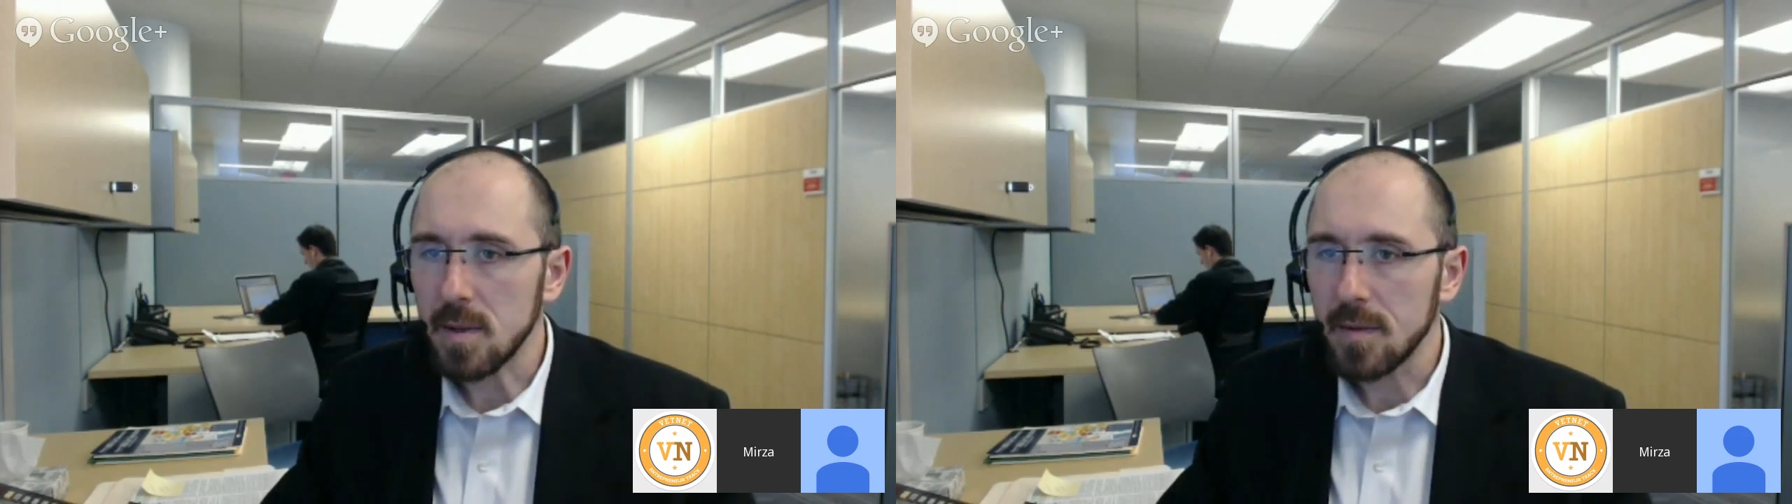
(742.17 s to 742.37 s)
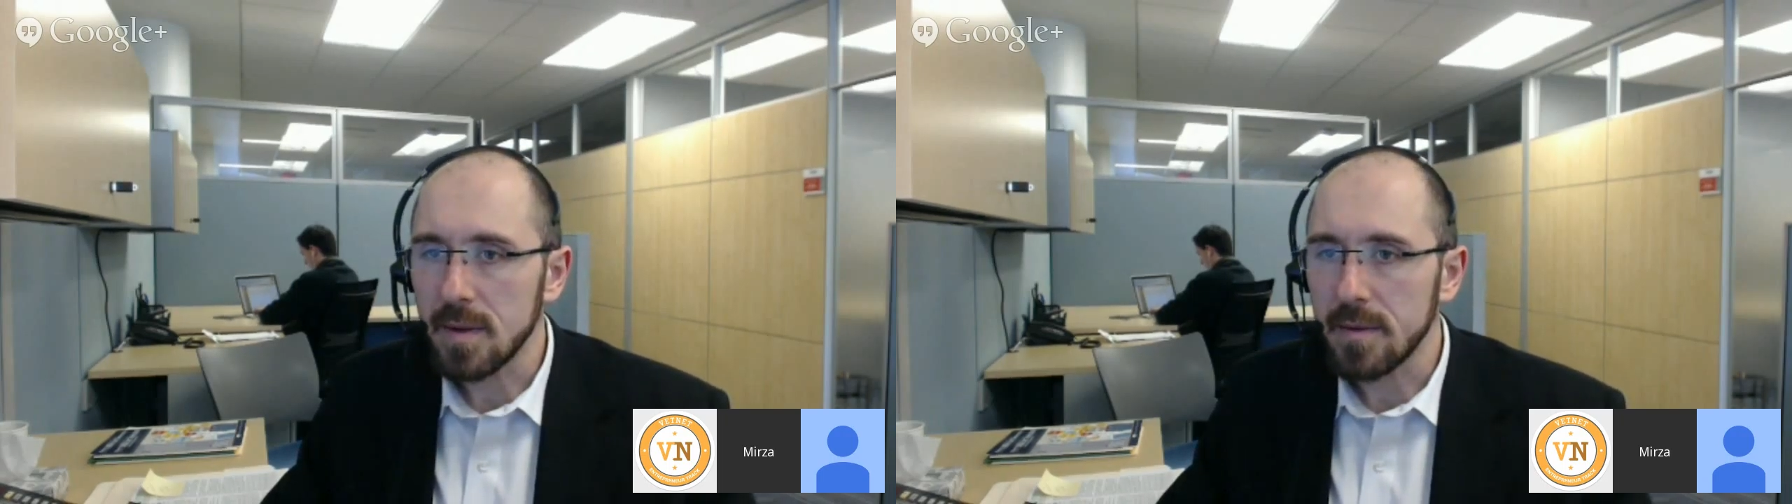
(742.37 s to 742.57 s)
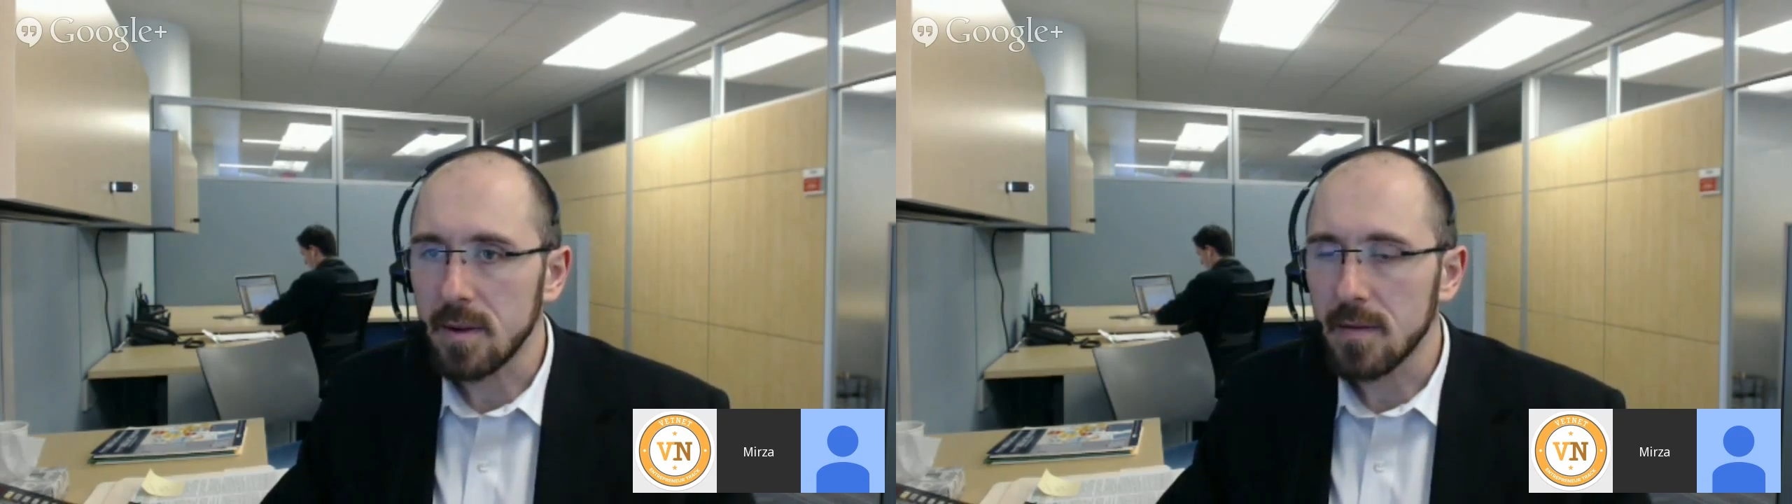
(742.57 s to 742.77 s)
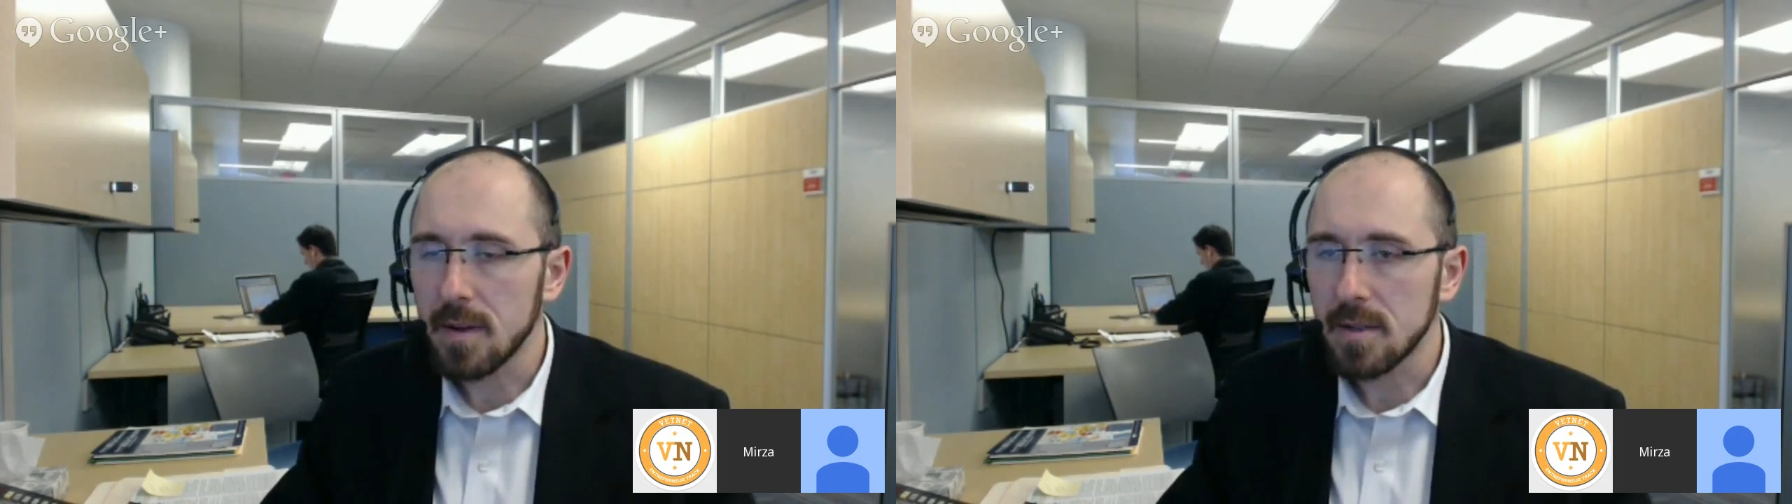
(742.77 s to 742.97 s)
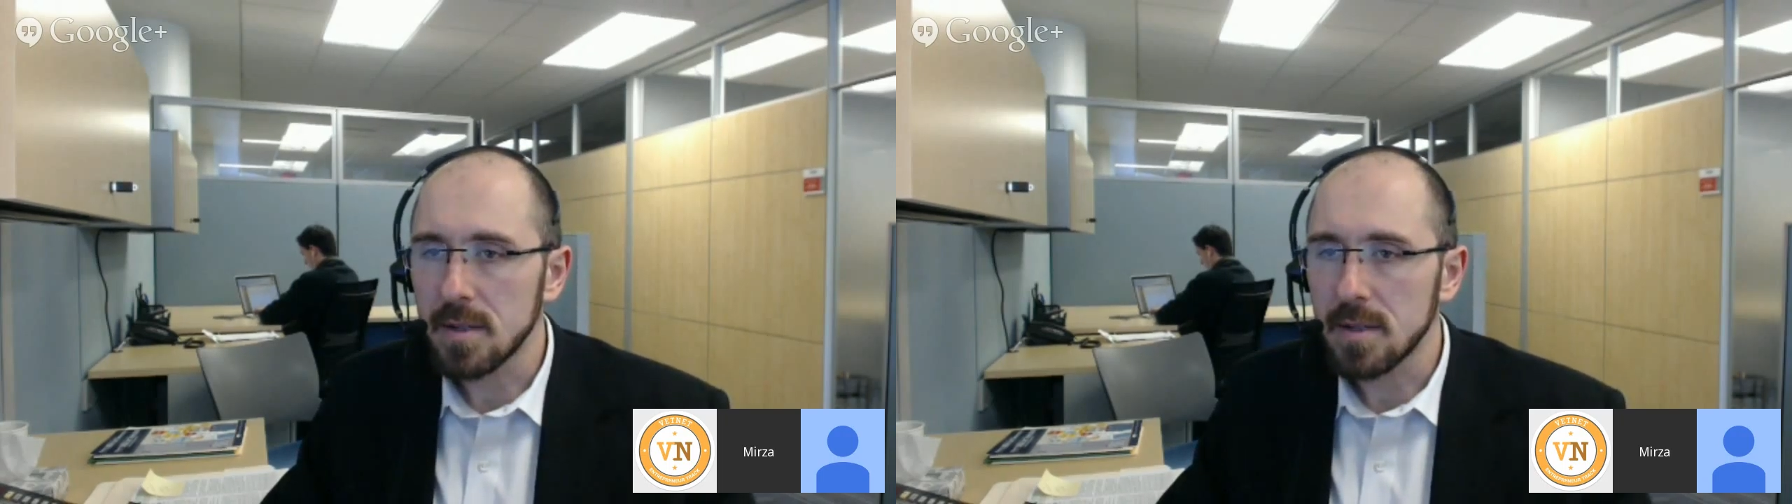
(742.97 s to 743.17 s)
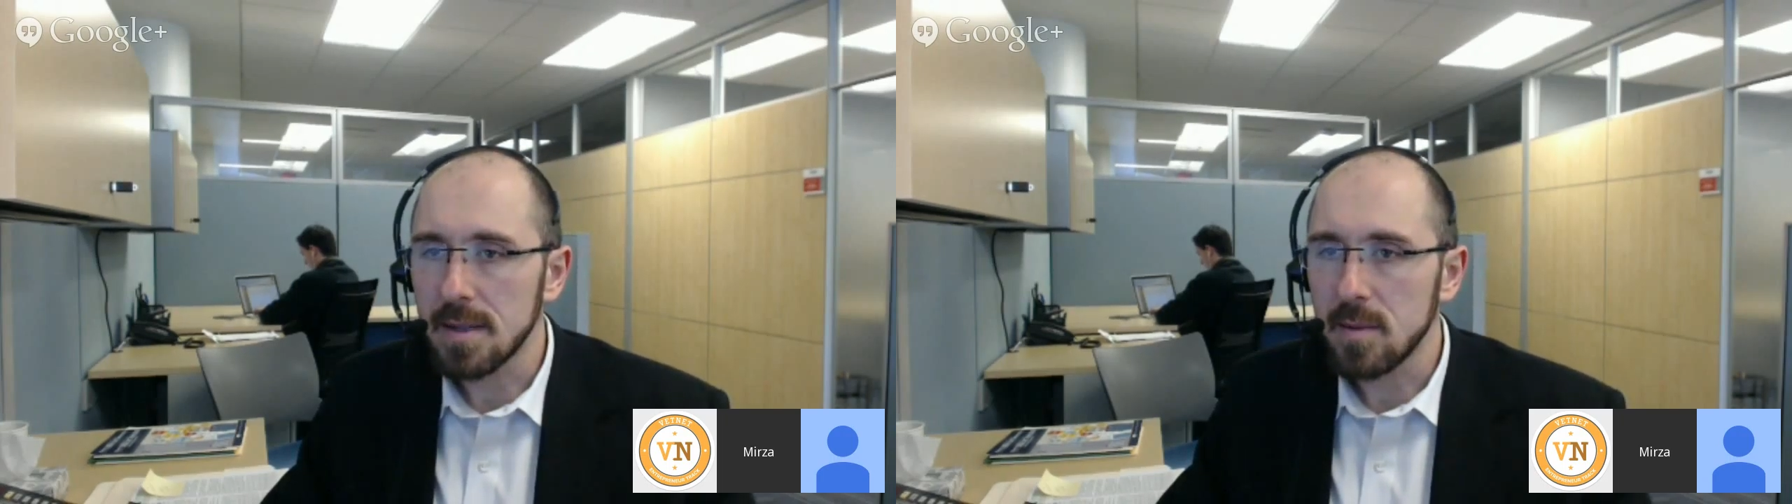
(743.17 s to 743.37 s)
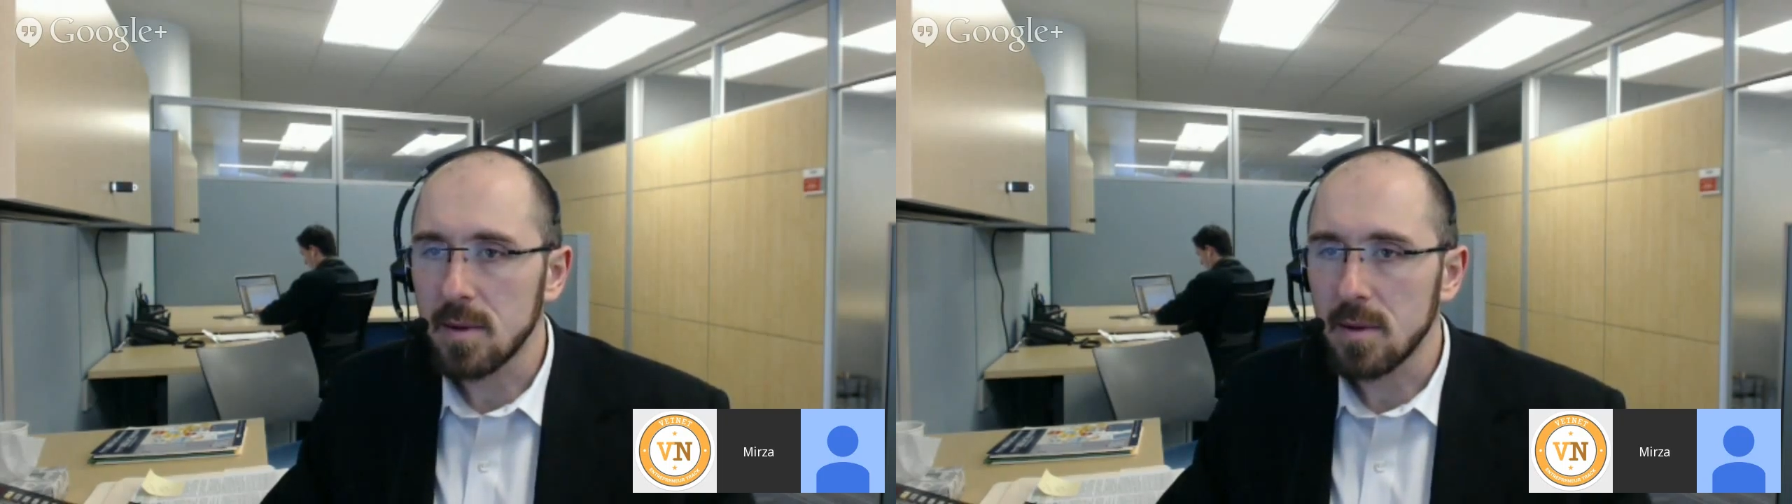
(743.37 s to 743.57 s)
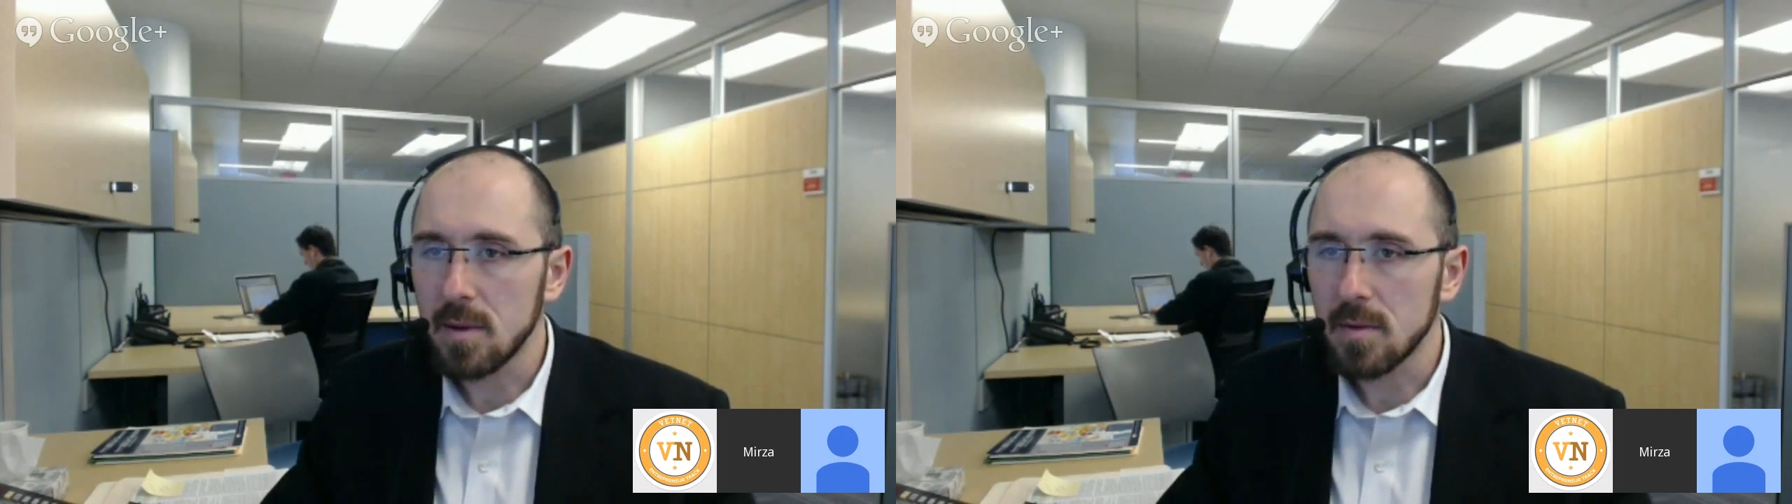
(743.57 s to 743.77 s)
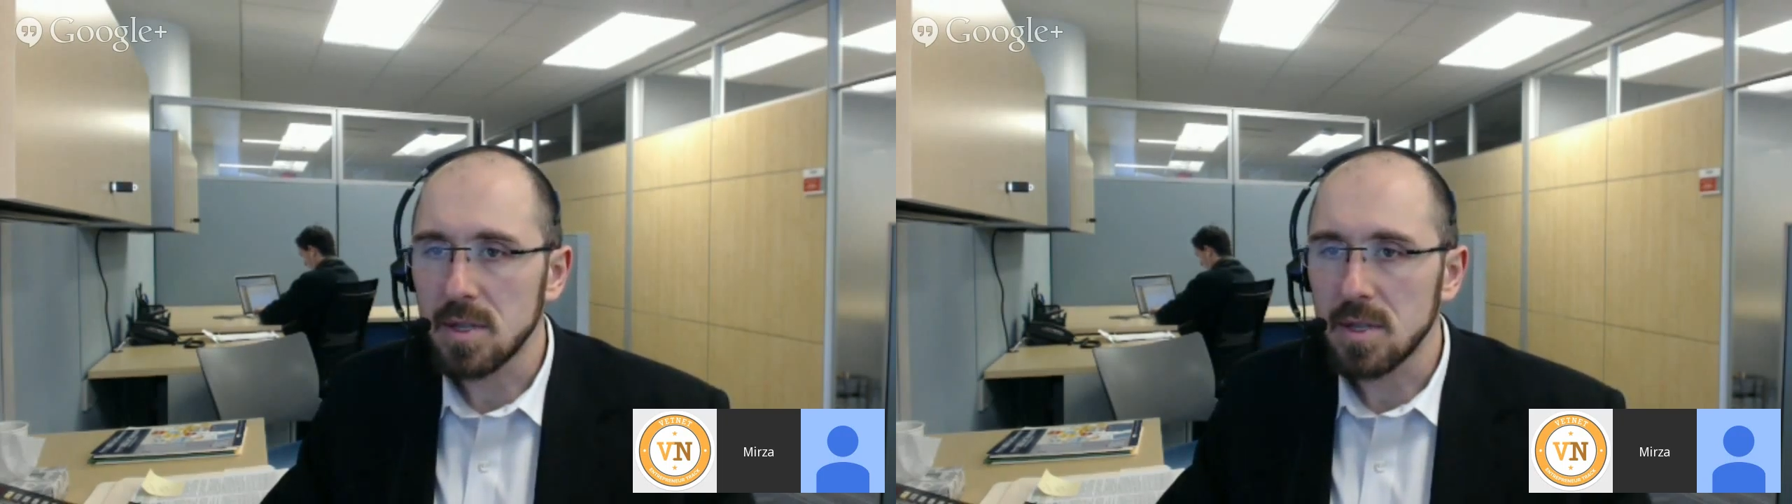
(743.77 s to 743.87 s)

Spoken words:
So if you have any questions, let me know.